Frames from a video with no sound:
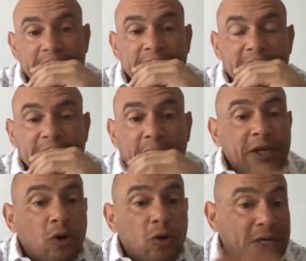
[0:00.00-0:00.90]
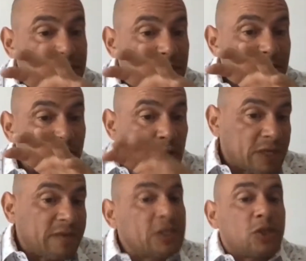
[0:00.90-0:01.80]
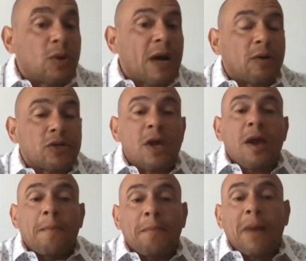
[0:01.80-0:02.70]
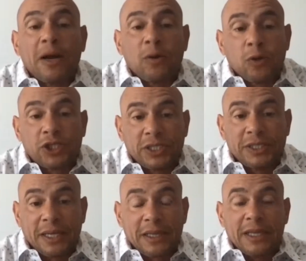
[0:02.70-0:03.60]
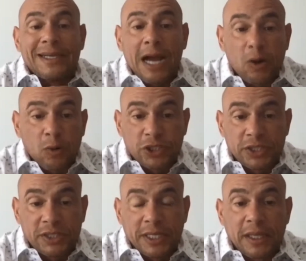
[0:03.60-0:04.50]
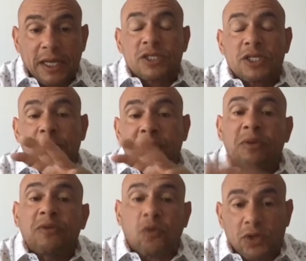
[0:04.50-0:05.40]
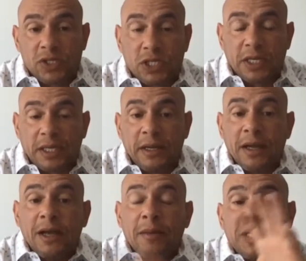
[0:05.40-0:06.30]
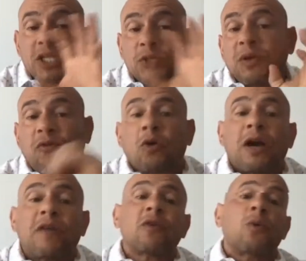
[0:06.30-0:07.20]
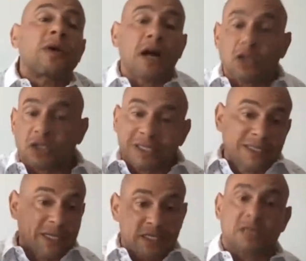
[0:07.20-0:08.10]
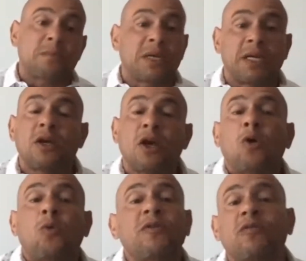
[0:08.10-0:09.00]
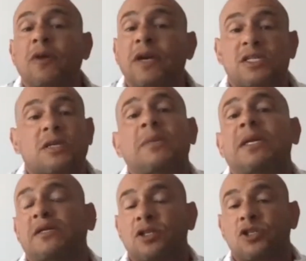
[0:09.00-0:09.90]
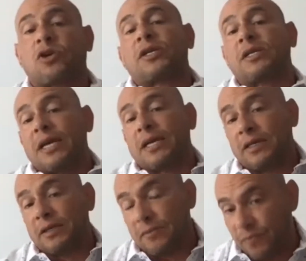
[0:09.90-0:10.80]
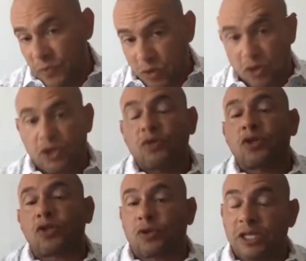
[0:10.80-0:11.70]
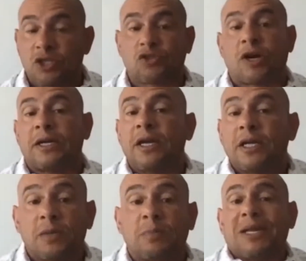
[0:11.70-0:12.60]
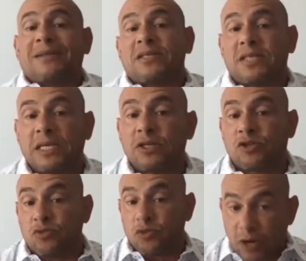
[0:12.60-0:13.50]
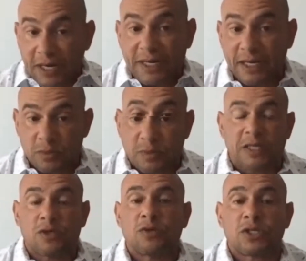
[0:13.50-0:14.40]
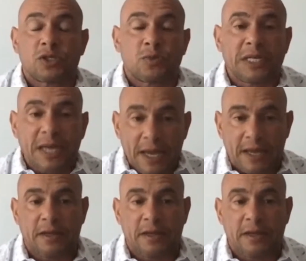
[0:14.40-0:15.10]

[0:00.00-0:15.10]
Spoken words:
Now, I know I said 72 hours. My worksheet deadline and our worksheet deadline is going to be before the Sunday, because before everyone else is done submitting, we've already submitted and started getting our units, or at least try to plant the seed and try to get as many units as we can.